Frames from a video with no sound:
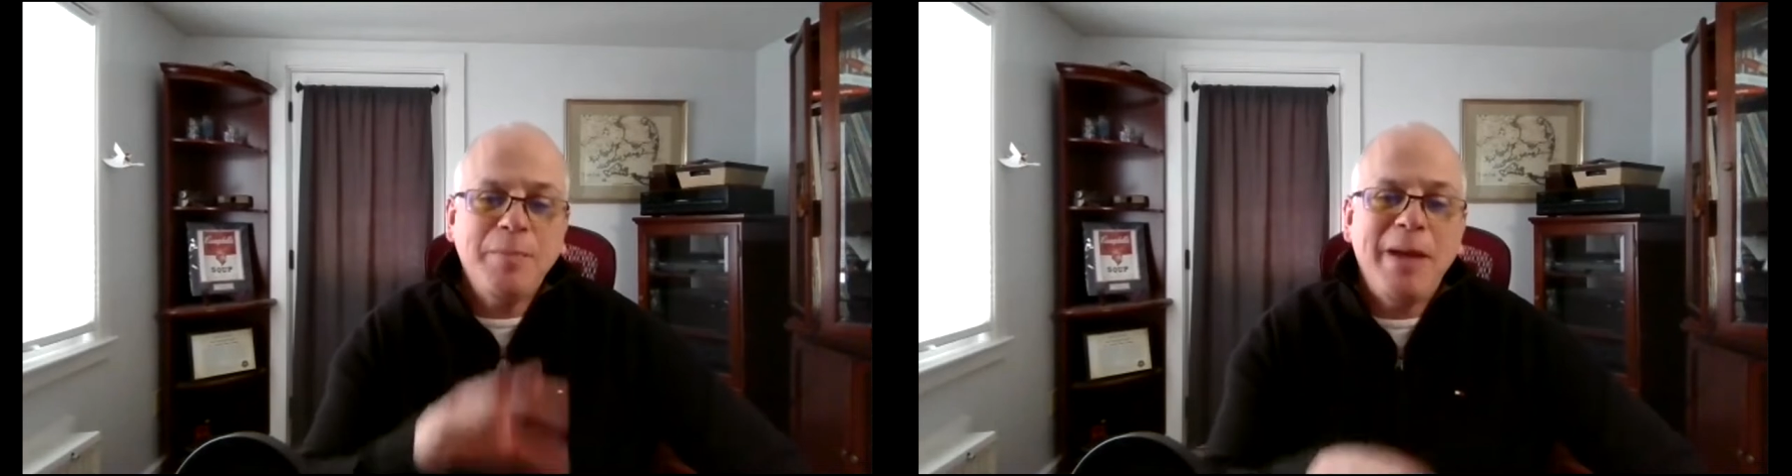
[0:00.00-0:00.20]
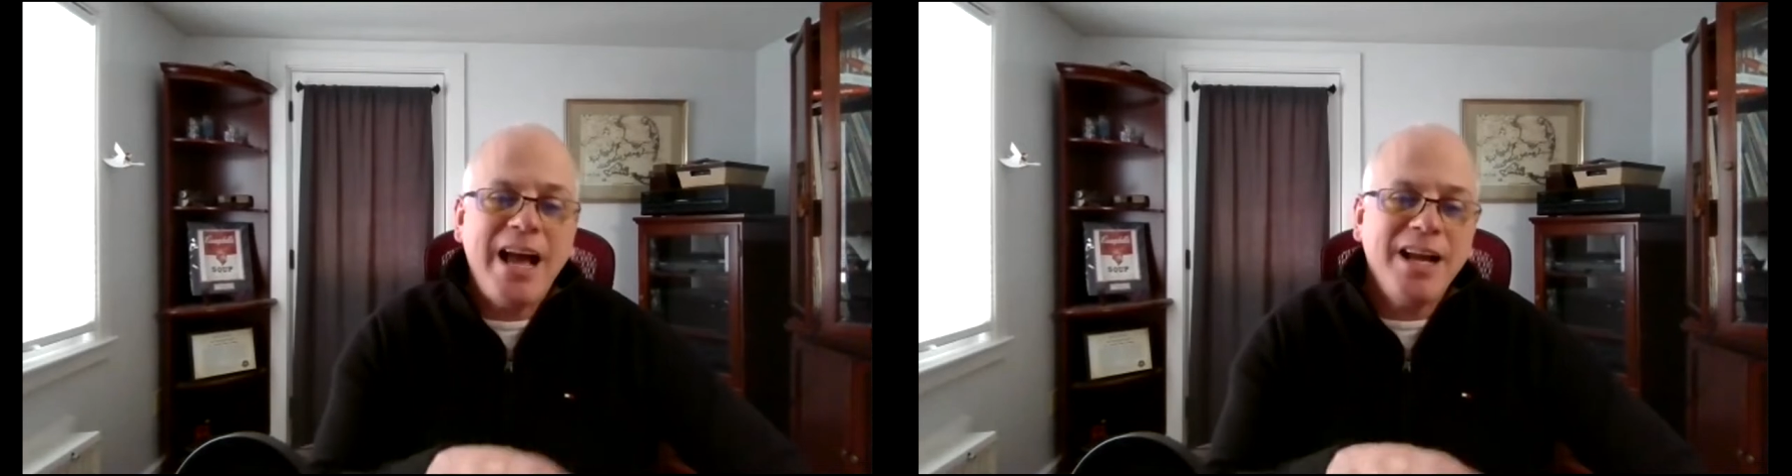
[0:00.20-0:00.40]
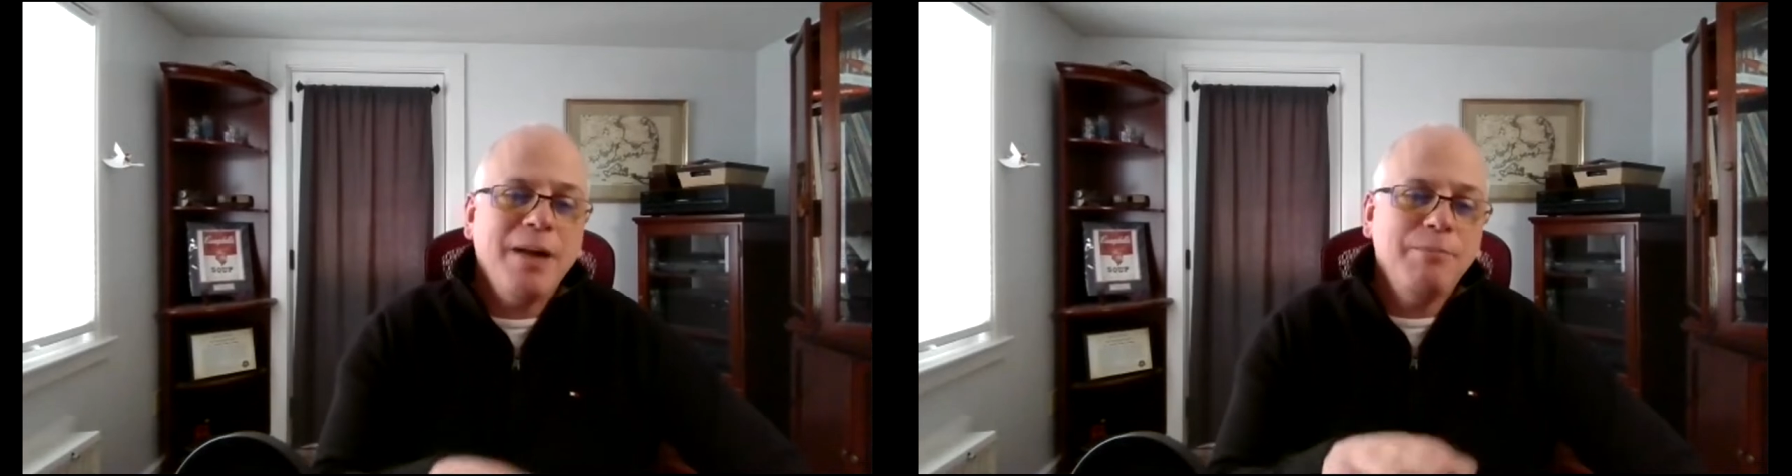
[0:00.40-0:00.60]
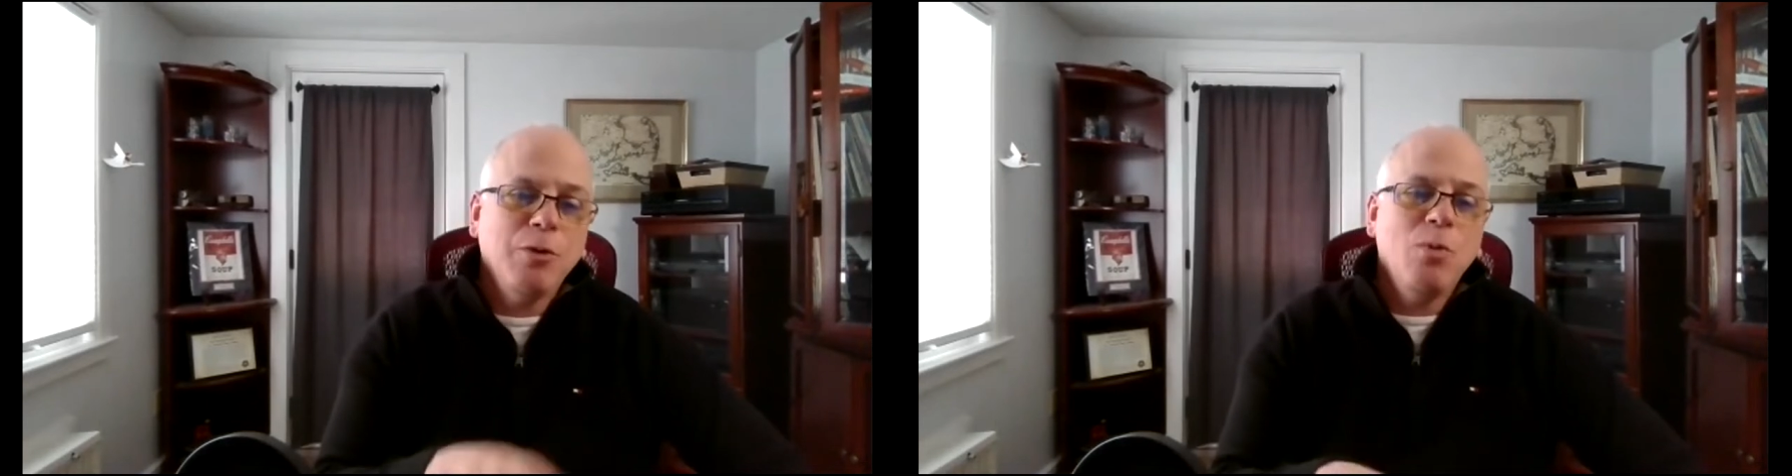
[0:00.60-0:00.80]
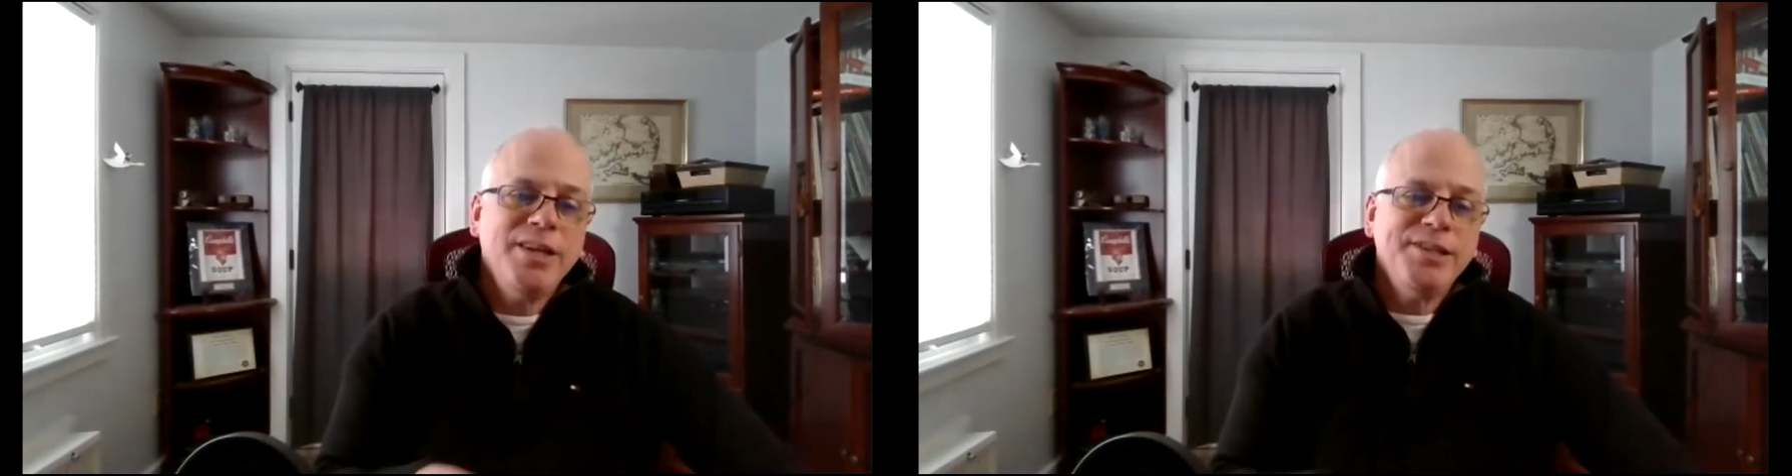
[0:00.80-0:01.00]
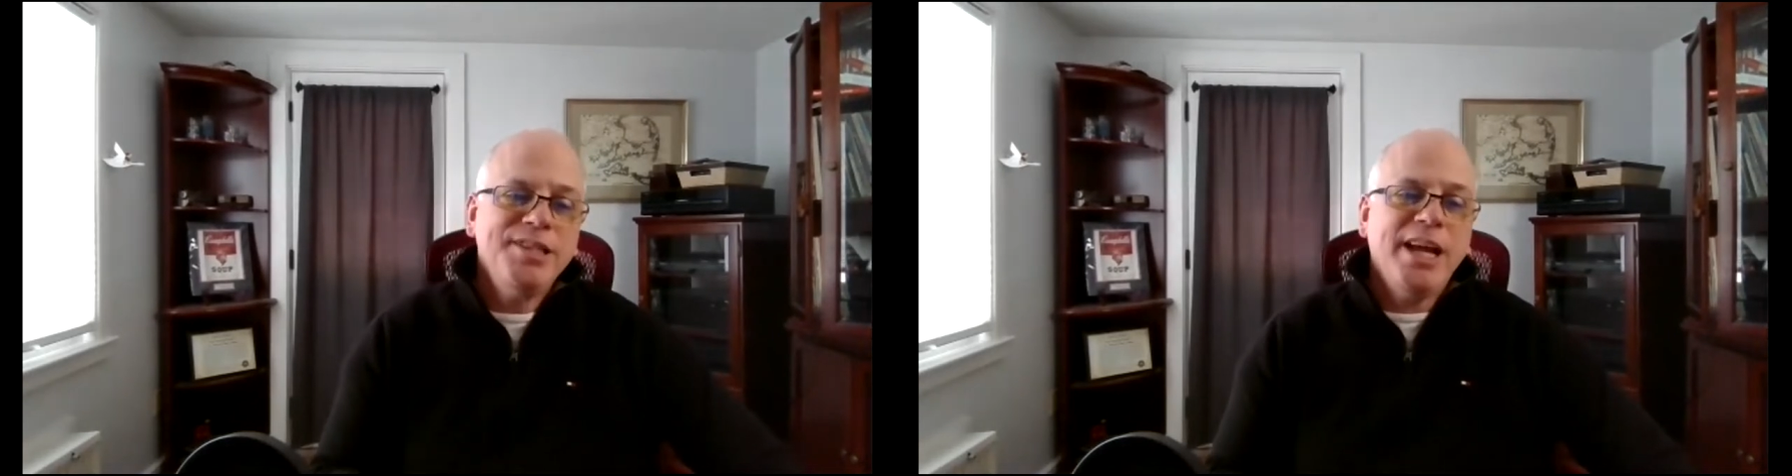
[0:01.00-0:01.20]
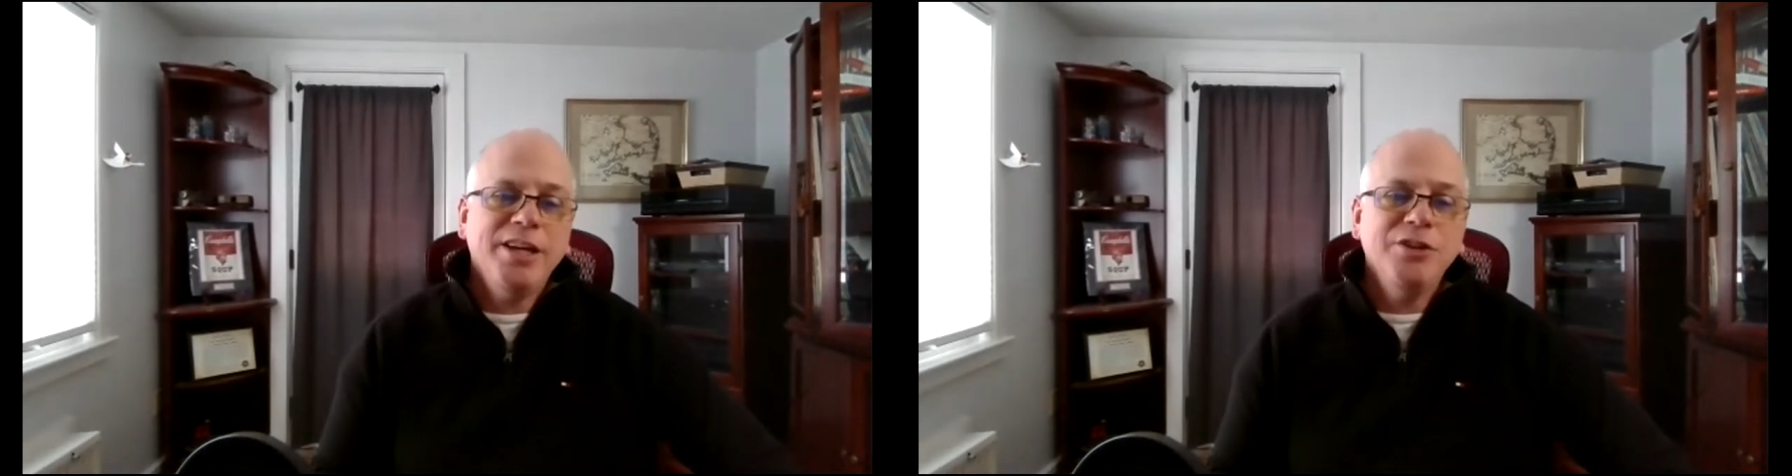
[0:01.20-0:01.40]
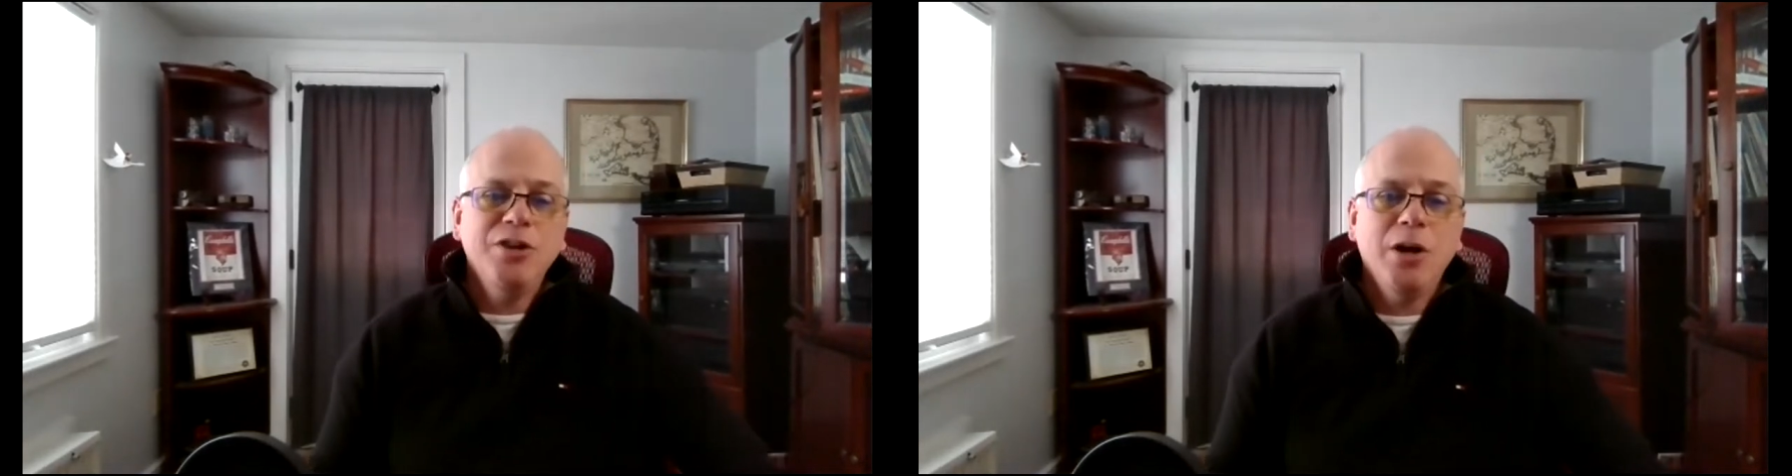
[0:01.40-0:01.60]
back up for 1
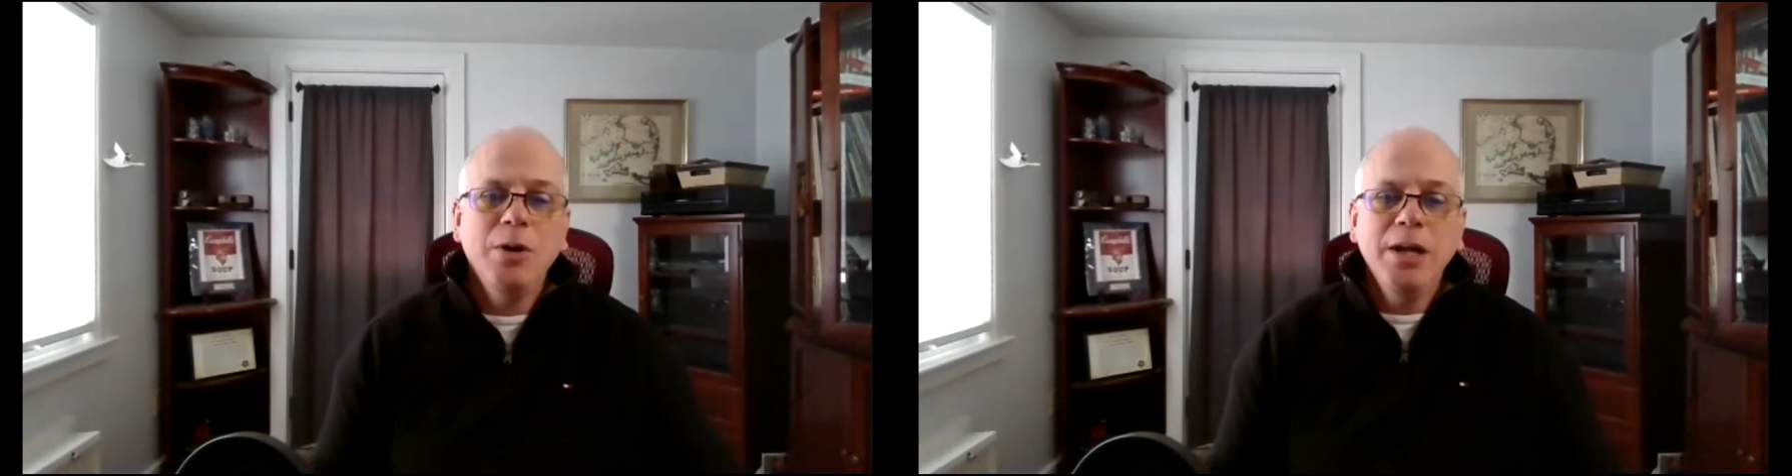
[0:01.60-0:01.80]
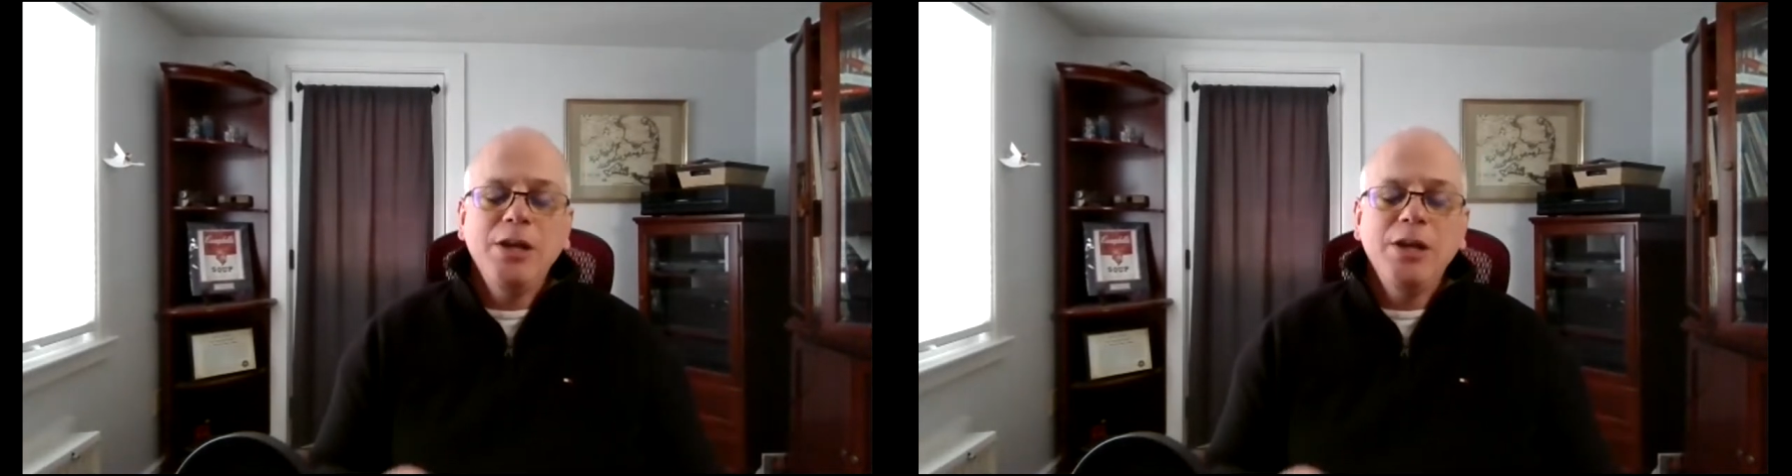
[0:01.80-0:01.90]
second, Joe.